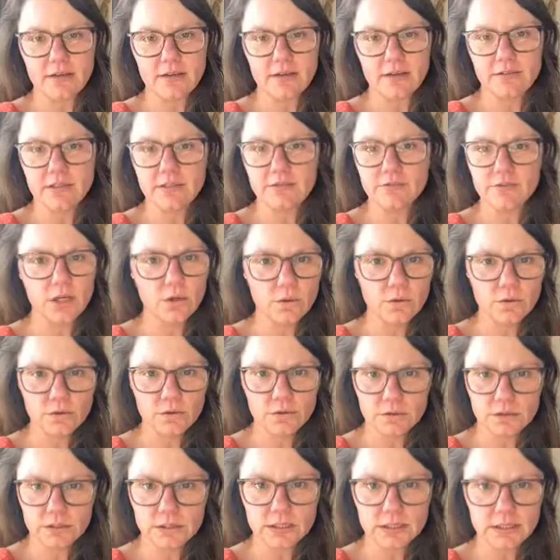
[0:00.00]
have different
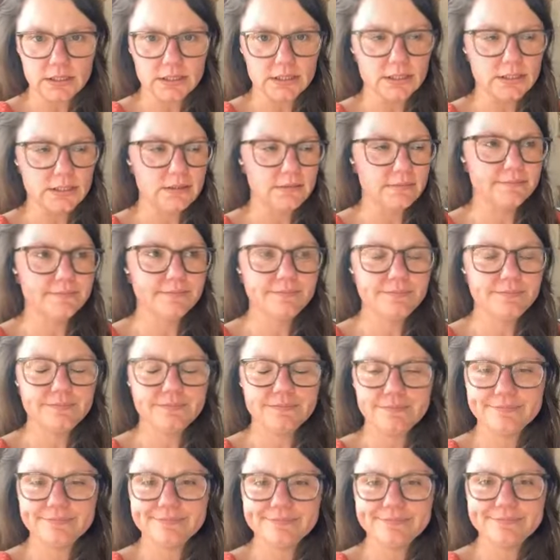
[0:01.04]
goals on
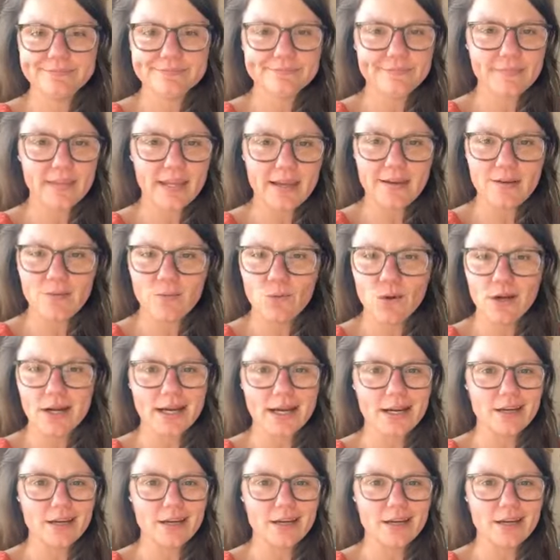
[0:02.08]
what